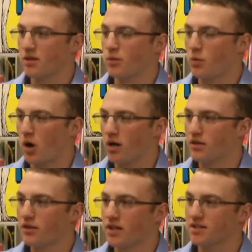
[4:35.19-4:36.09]
and we want
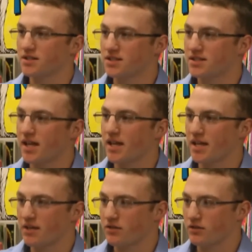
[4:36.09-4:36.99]
things to stay
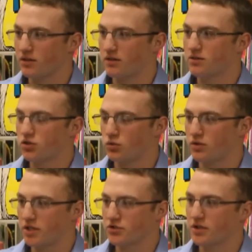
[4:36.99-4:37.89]
into the school
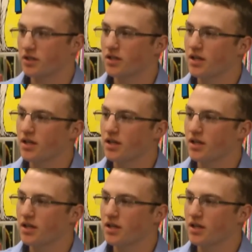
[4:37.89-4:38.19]
district.